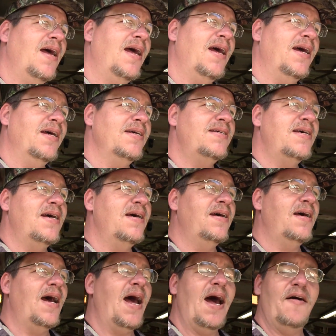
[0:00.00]
is
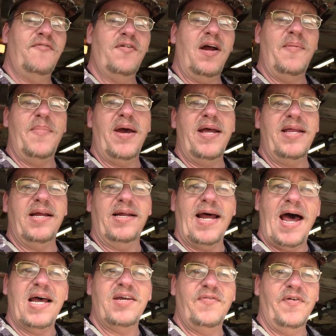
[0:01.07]
after I made the
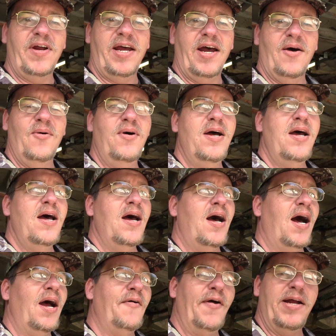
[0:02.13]
last video
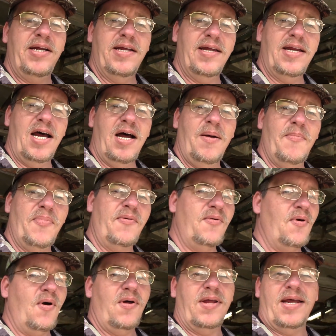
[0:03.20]
I ran to the dump,
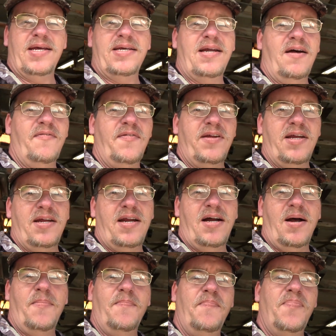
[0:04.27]
threw all that stuff at the
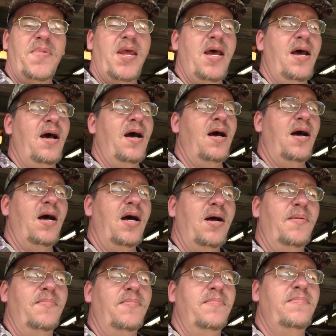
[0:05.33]
dump,
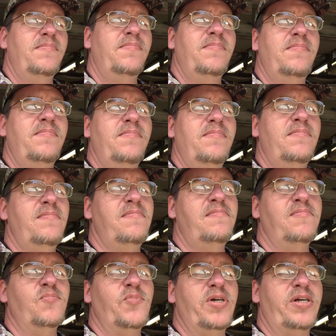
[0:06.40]
um,
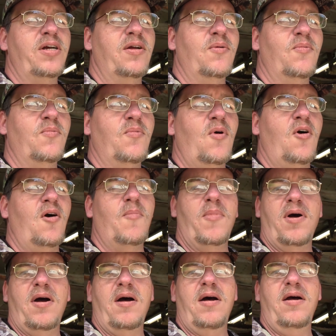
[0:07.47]
went to the
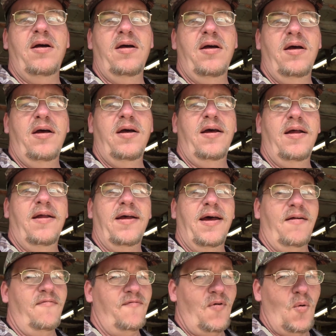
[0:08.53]
Walmart,
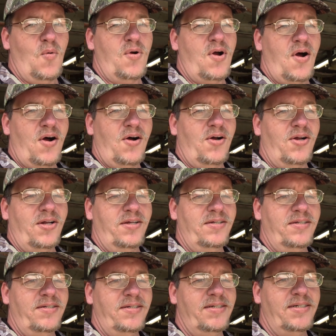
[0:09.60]
got a phone call
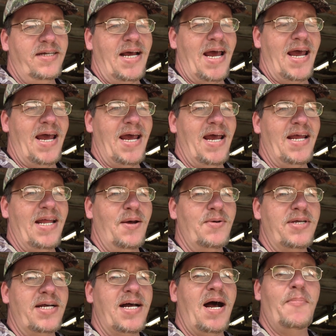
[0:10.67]
and there
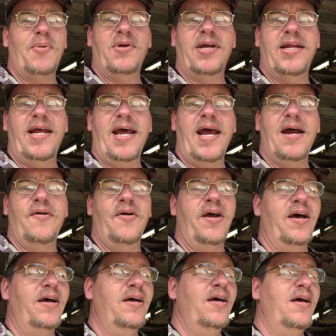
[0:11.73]
was a couple in the
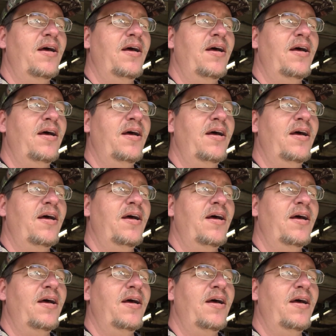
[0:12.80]
area